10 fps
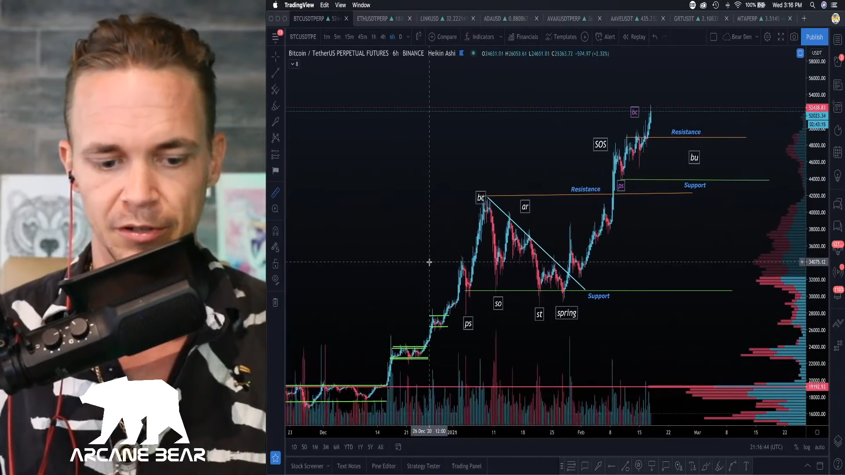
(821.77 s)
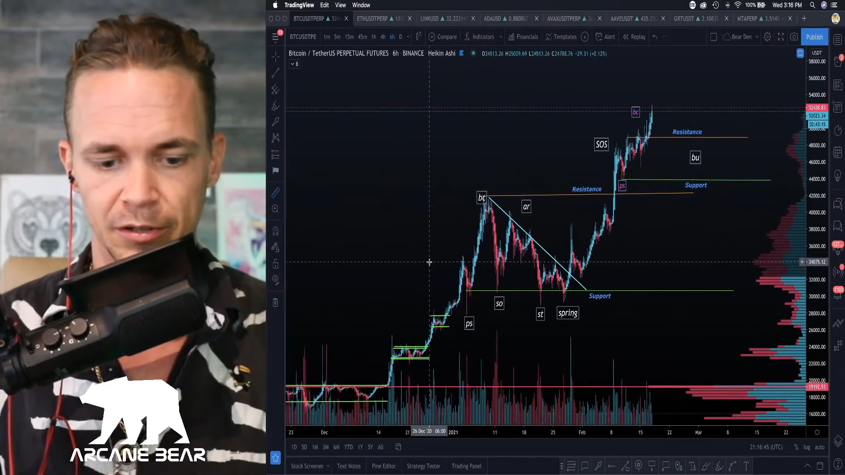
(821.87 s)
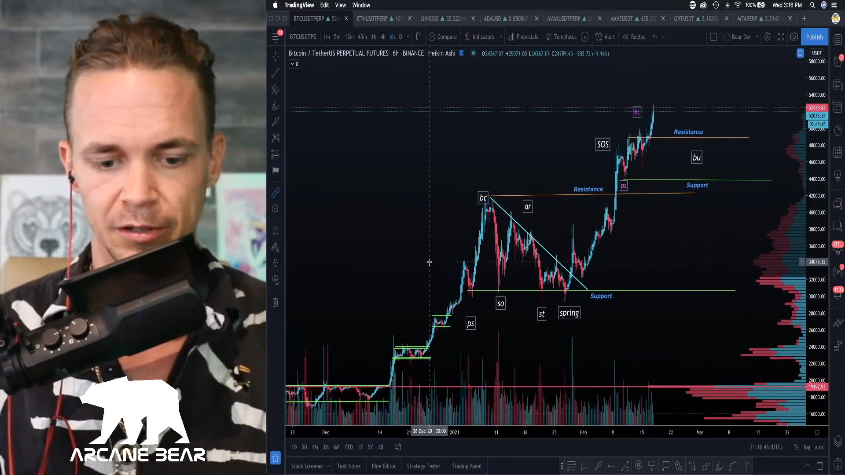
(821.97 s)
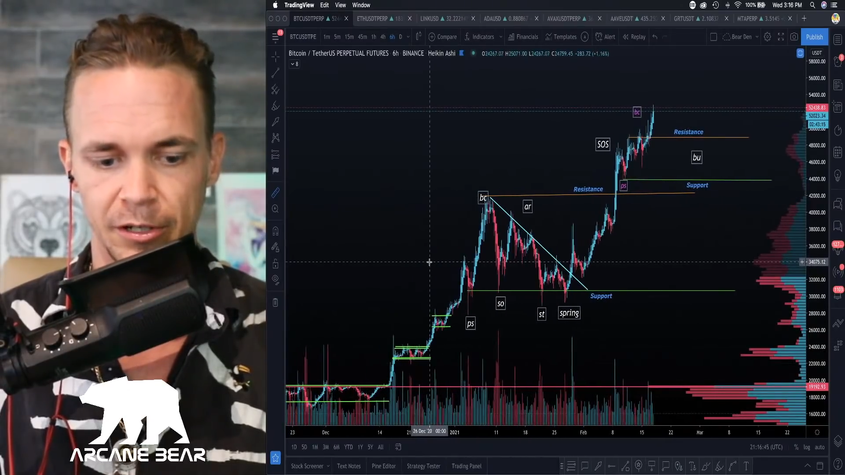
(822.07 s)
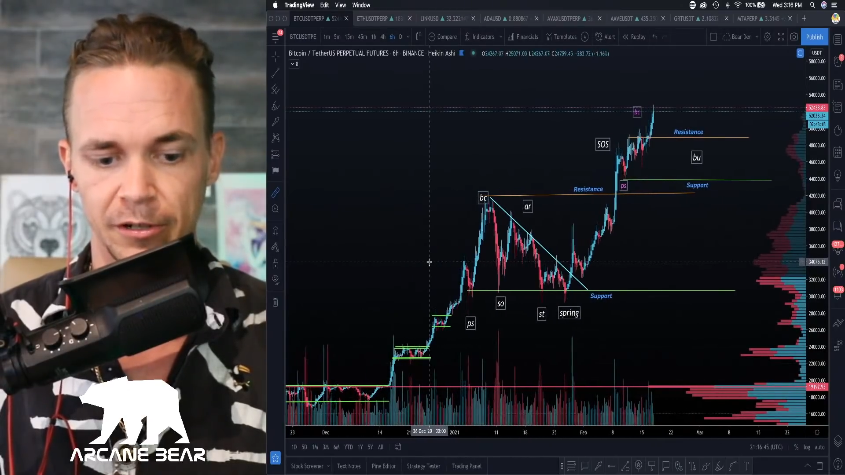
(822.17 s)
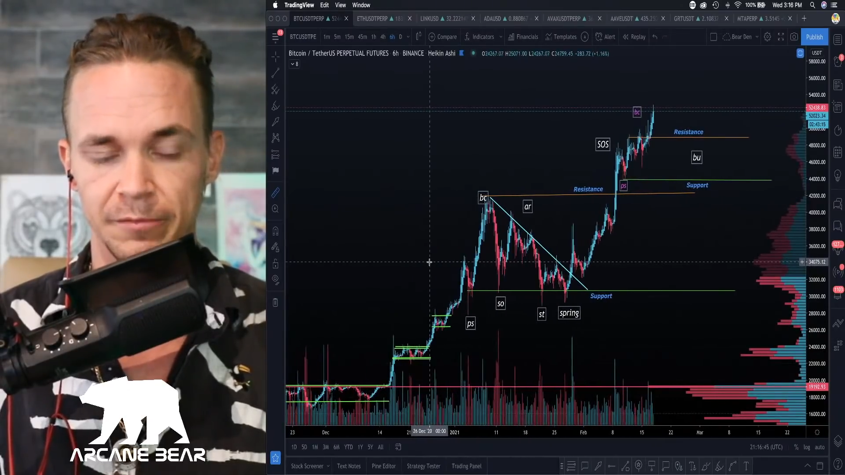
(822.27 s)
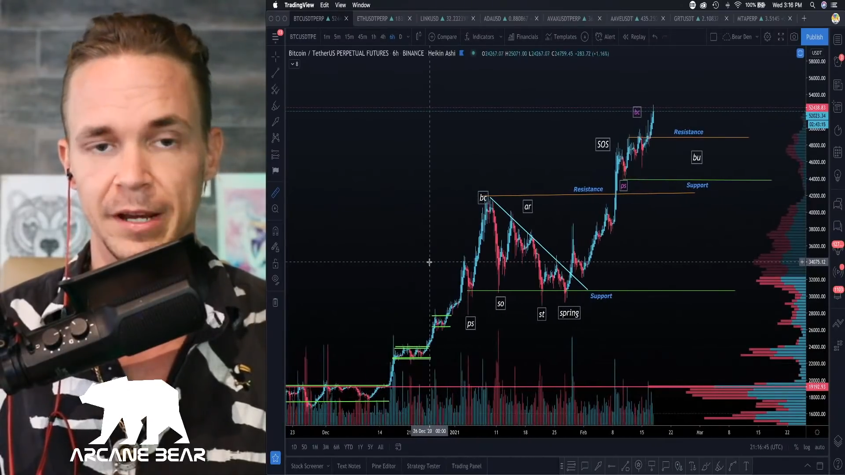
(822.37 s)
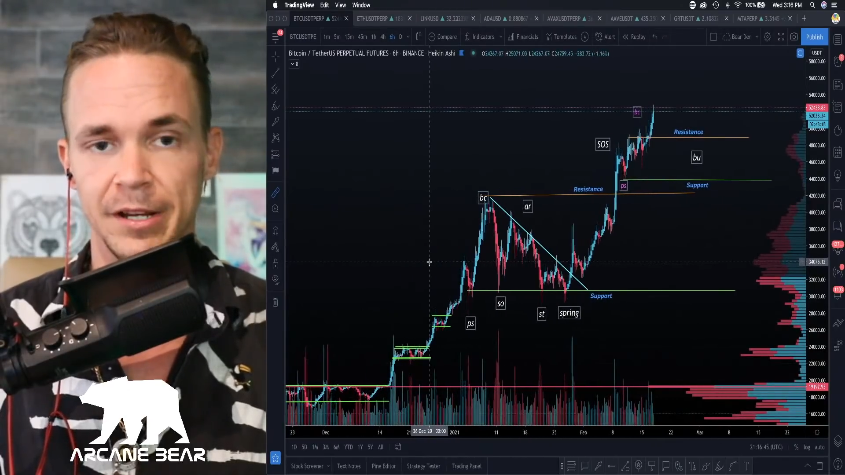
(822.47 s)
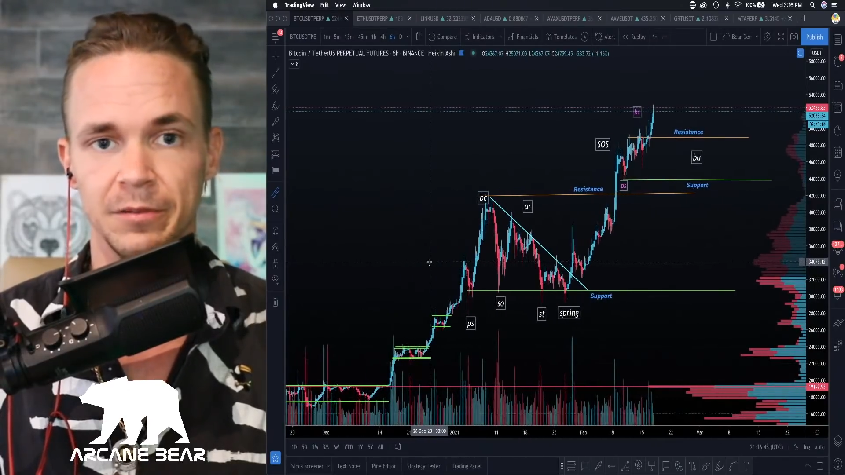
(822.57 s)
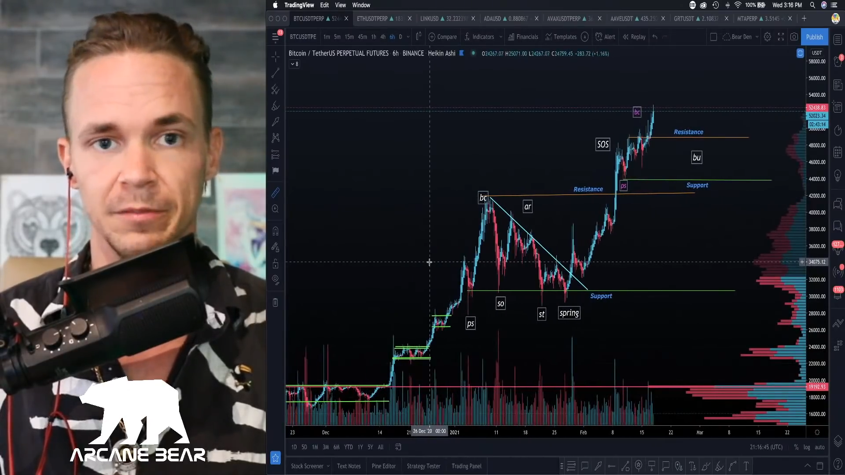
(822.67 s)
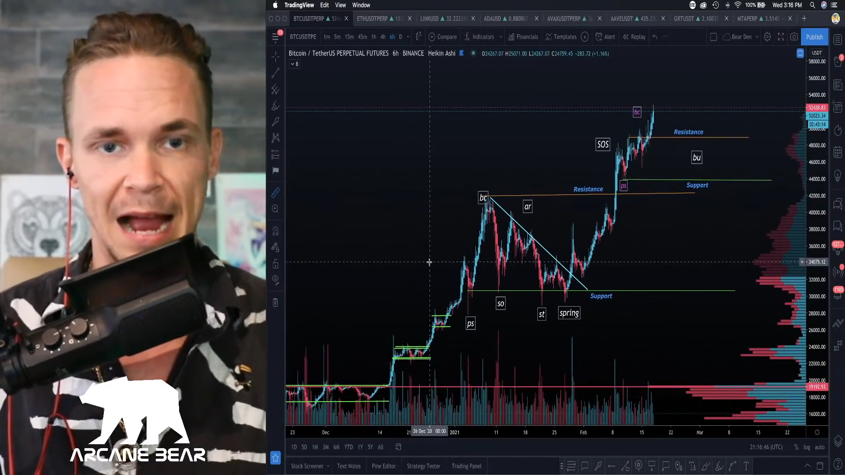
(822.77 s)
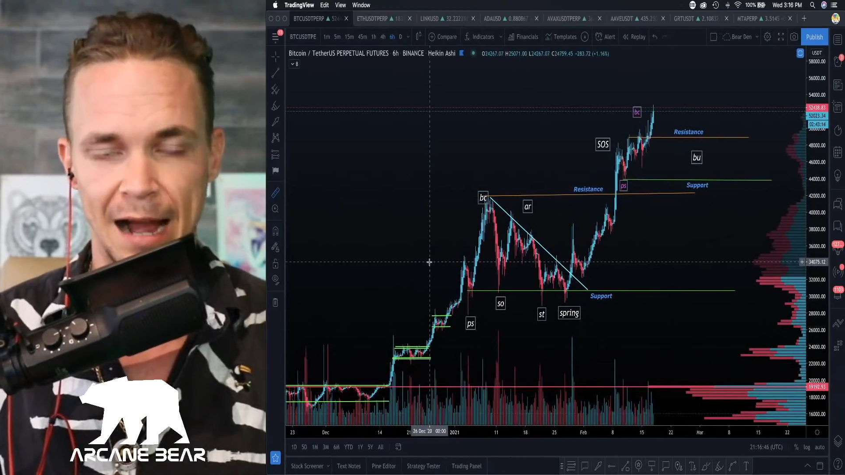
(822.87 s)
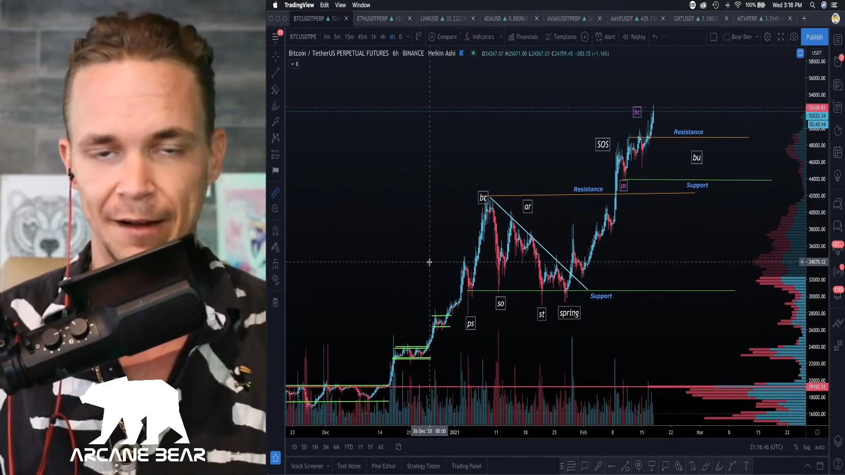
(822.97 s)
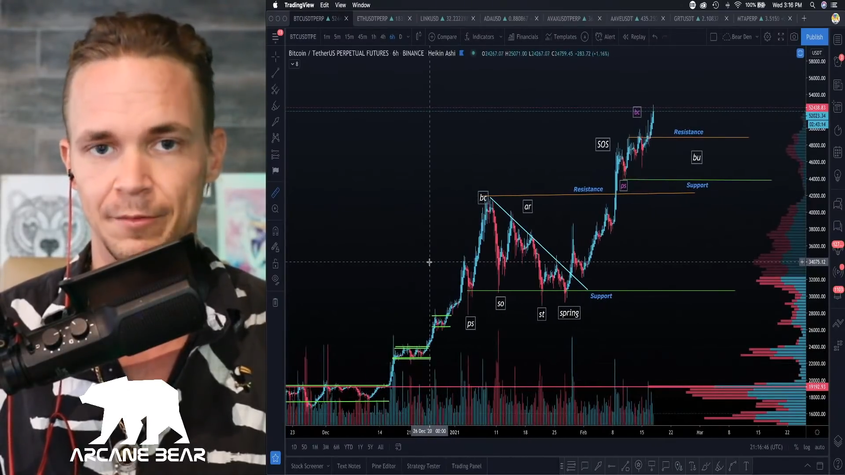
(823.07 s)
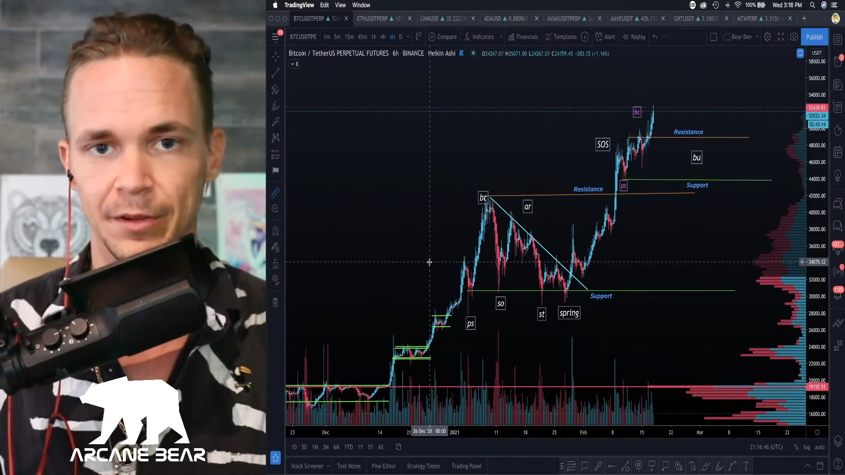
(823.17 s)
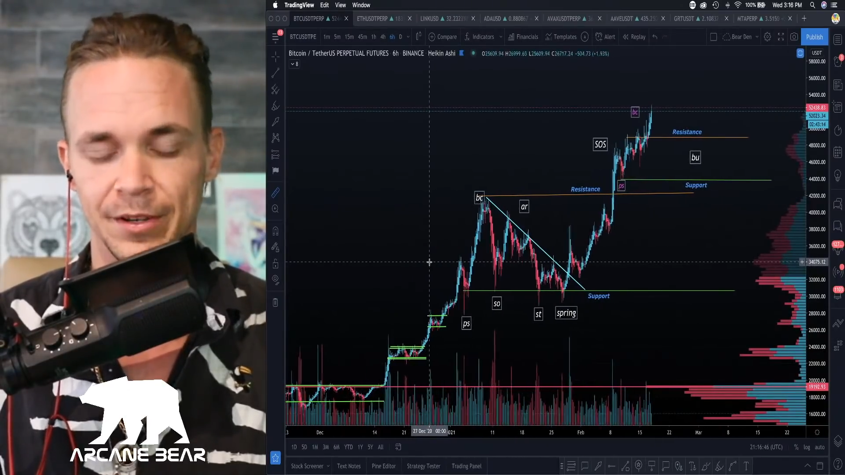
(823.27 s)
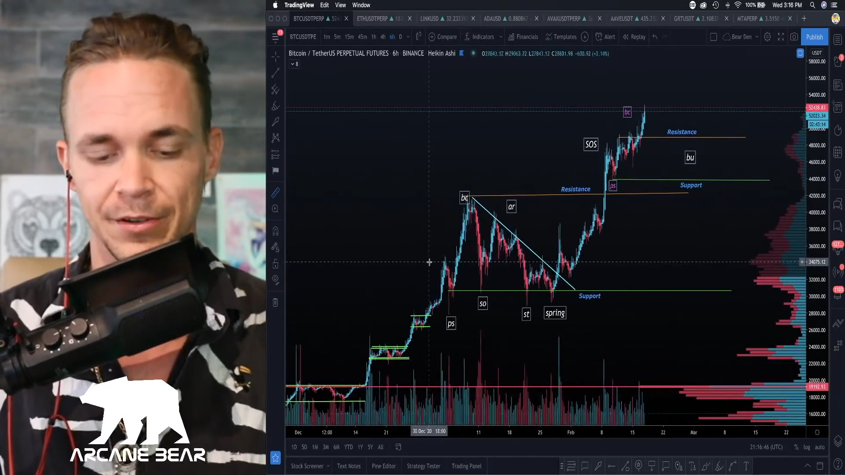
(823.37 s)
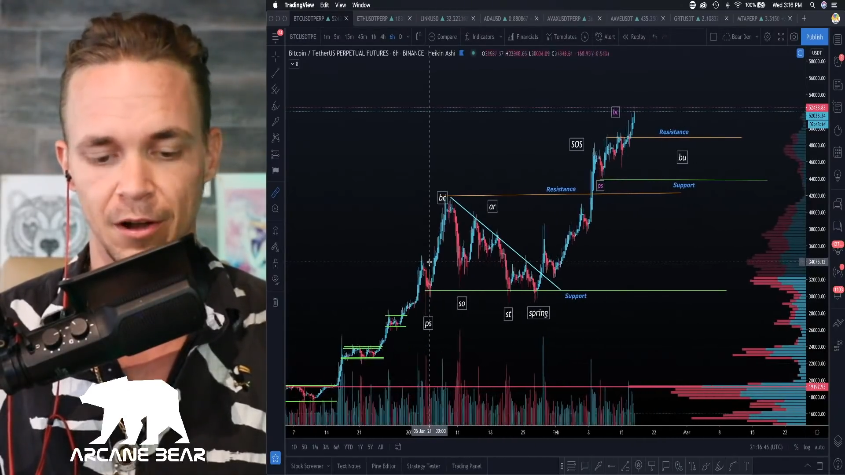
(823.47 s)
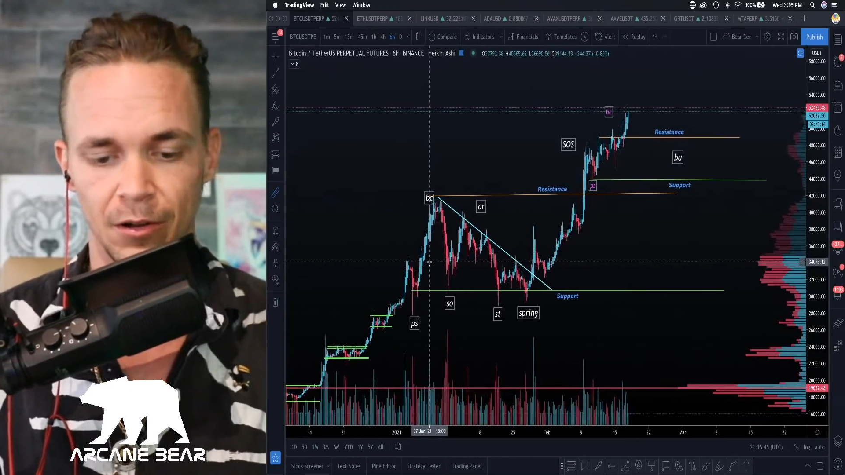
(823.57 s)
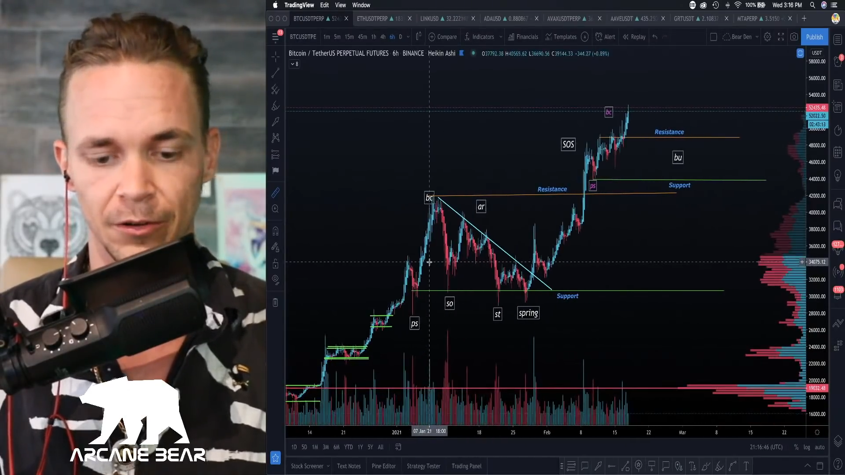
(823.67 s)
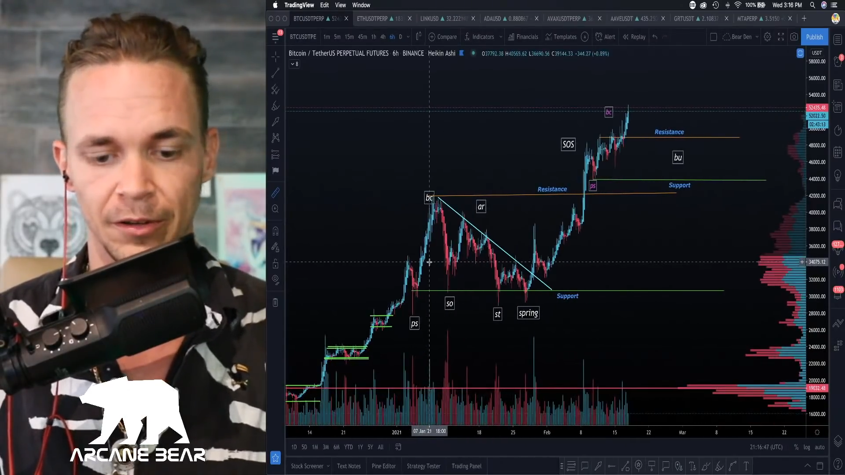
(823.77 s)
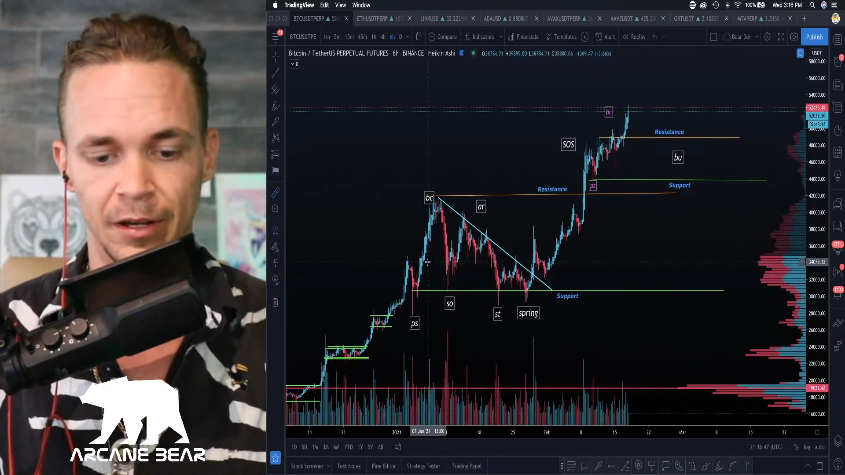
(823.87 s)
could have made you $500,000,